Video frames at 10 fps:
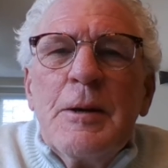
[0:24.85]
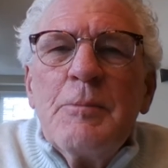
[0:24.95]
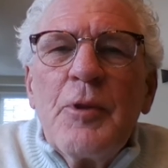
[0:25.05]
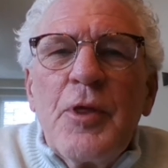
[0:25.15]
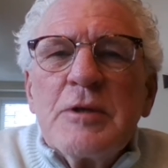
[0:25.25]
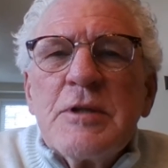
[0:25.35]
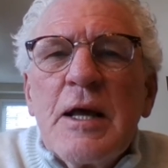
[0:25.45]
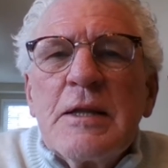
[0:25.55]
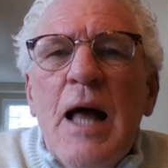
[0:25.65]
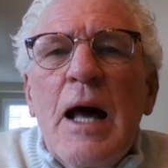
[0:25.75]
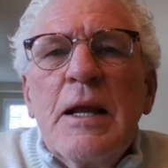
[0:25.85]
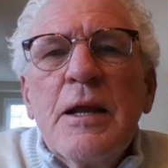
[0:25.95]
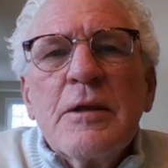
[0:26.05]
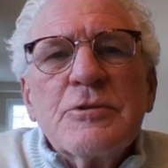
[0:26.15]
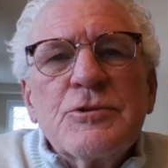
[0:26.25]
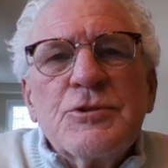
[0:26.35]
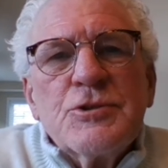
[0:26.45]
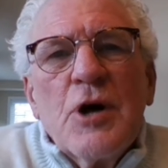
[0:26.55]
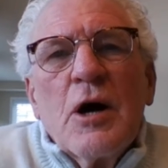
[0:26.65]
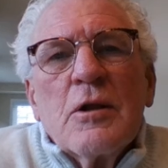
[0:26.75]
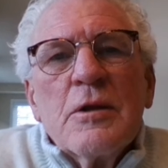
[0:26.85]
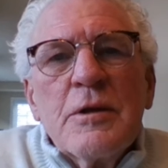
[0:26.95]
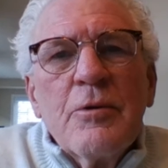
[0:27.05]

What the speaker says: But things like not eating chocolate